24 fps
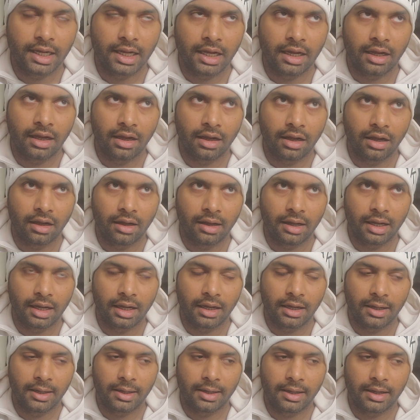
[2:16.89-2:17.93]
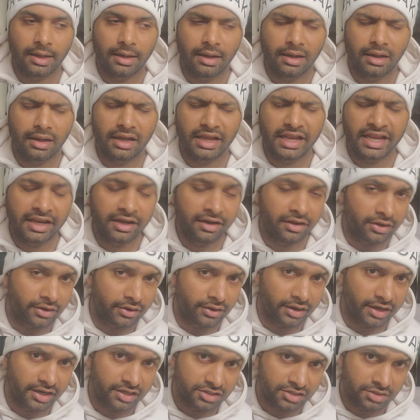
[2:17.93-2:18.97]
uh,
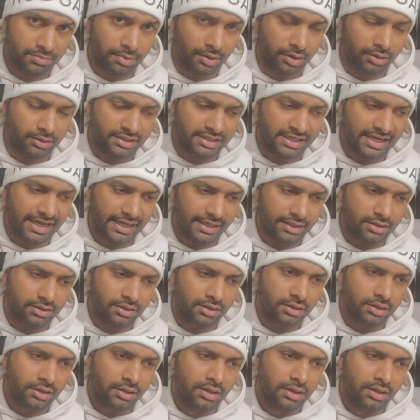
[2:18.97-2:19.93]
encouraged about that